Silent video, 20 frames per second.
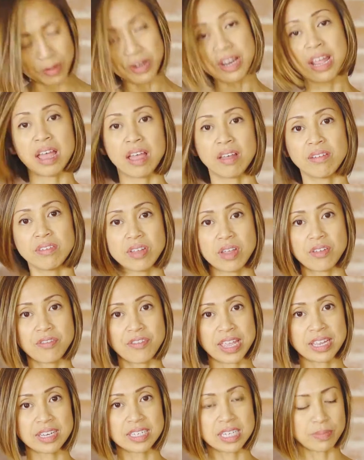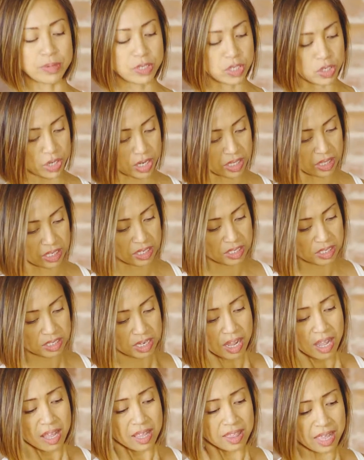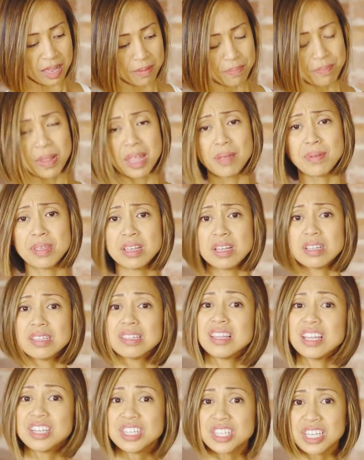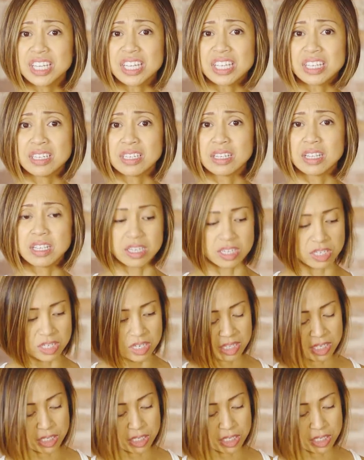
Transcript: I'm gonna have Feng demonstrate this, that maybe lunging in to